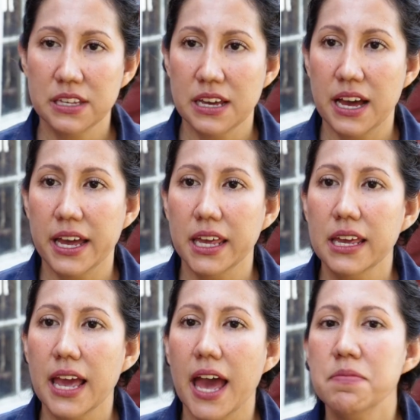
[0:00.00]
the
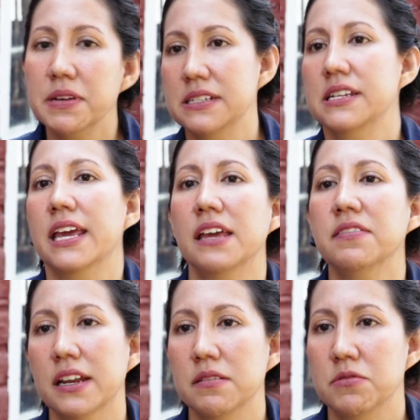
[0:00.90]
eye and maintain
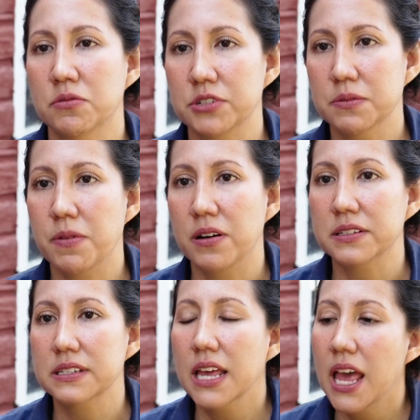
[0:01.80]
that immune
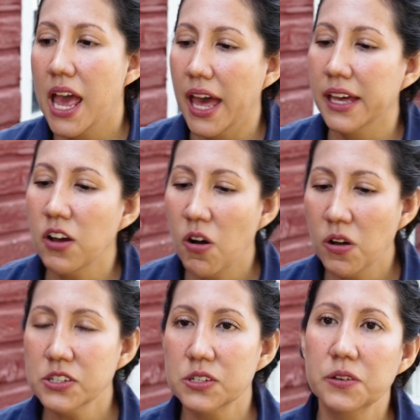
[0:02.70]
response. And
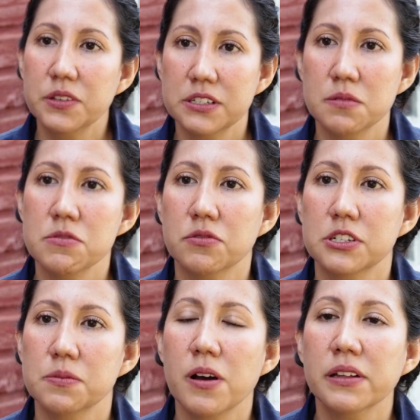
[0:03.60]
also this immune
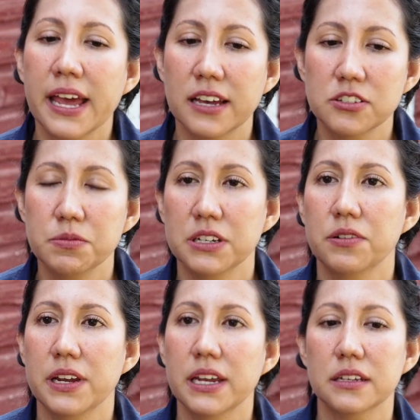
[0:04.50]
response has to be
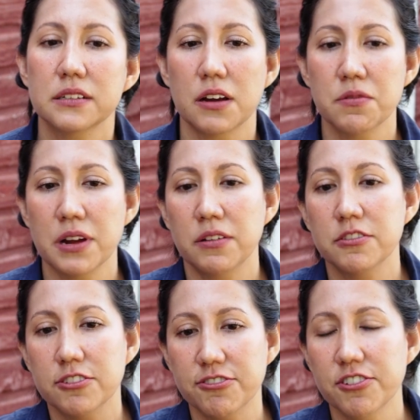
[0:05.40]
created
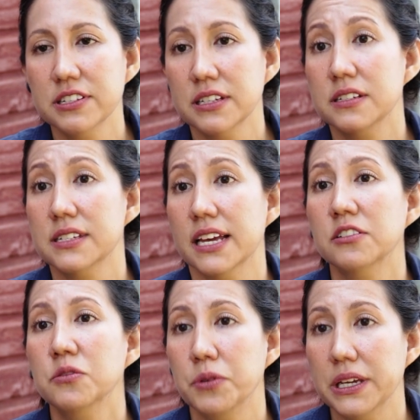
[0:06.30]
around the first and the
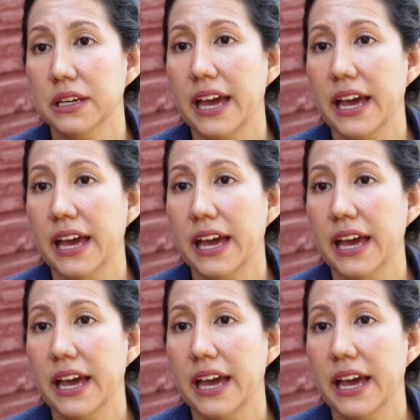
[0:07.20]
second week